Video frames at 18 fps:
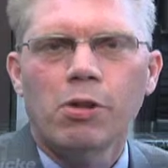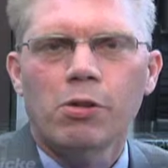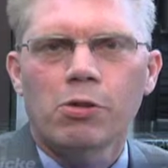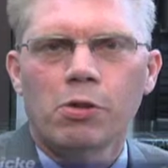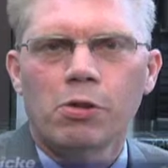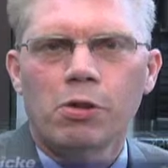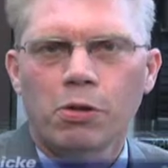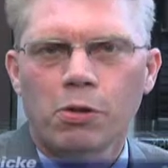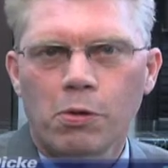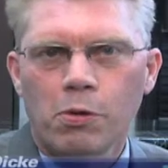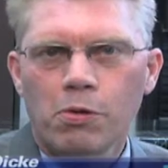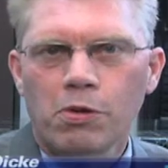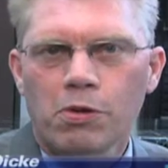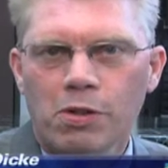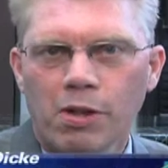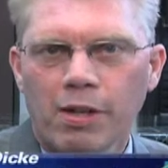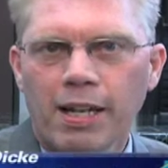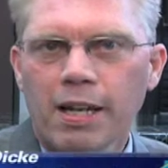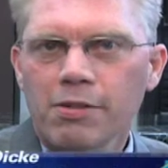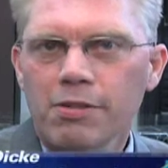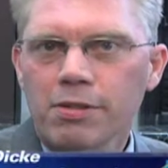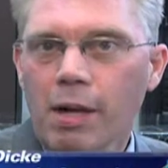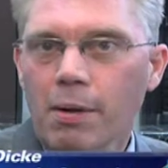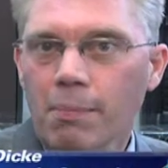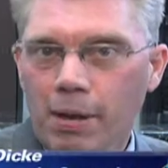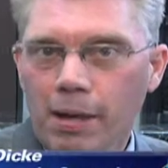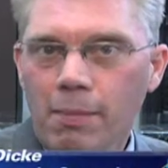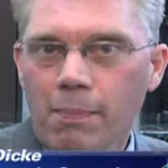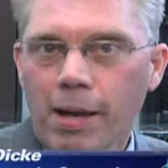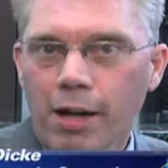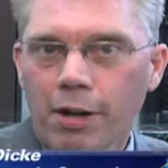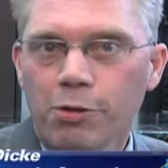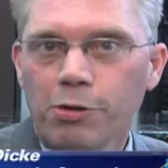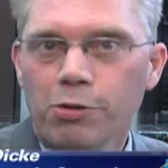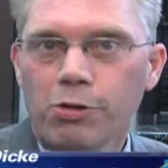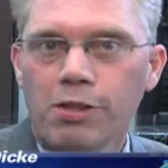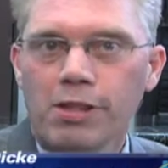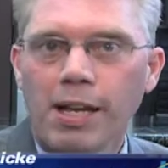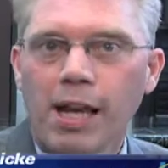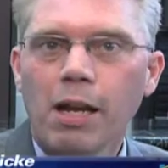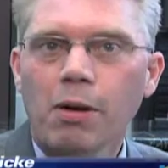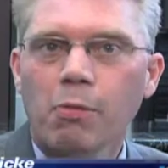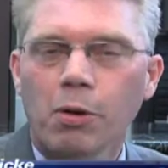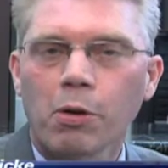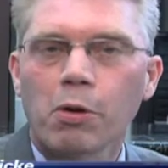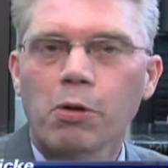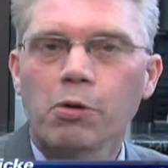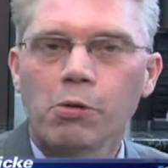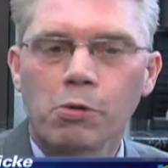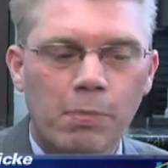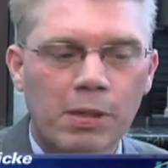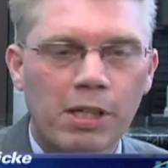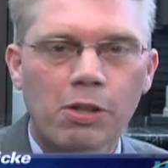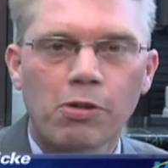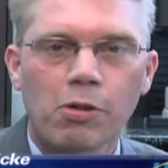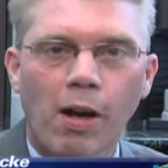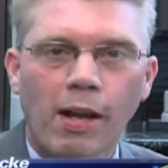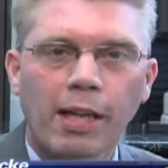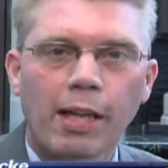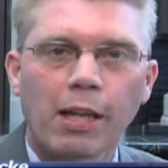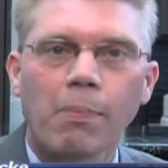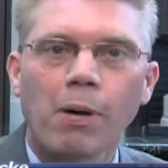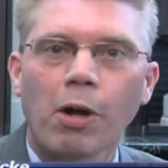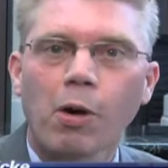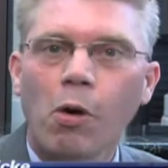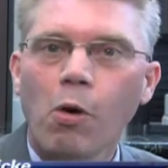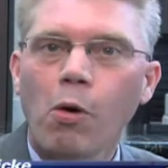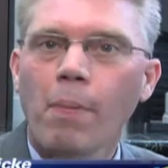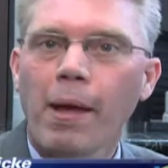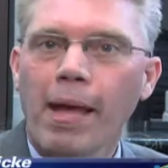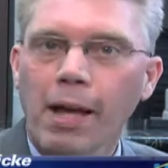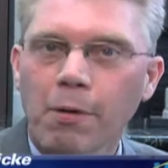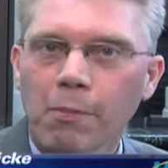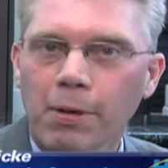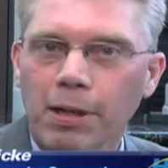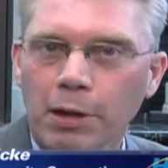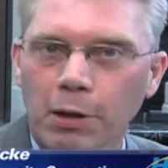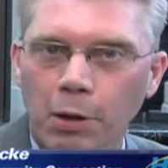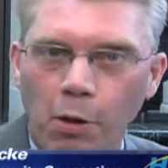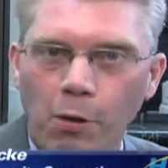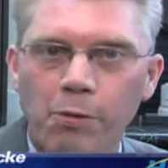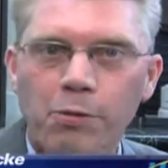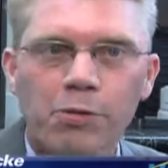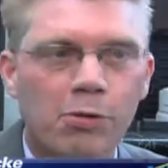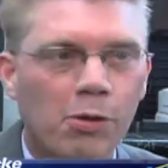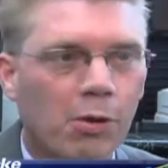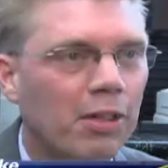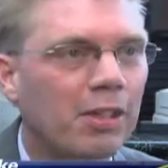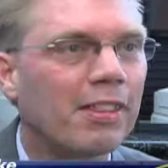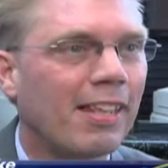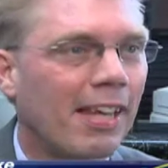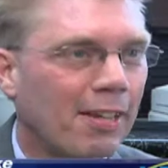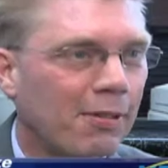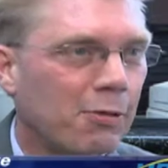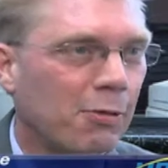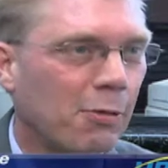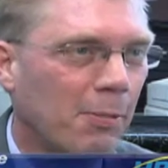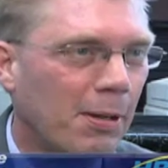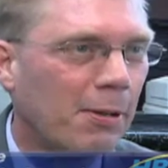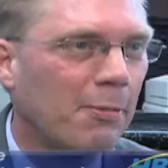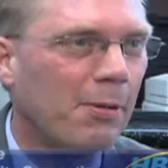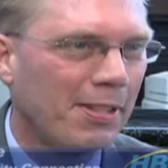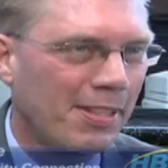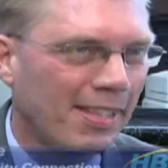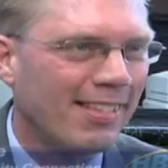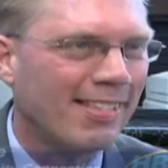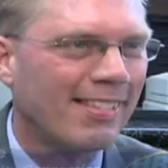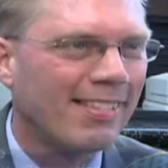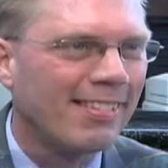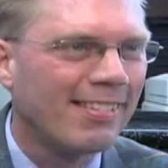Sonia Coons is our guest on Money Matters today, and we're going to be talking about home equity loans. Sonia, thanks for being with us.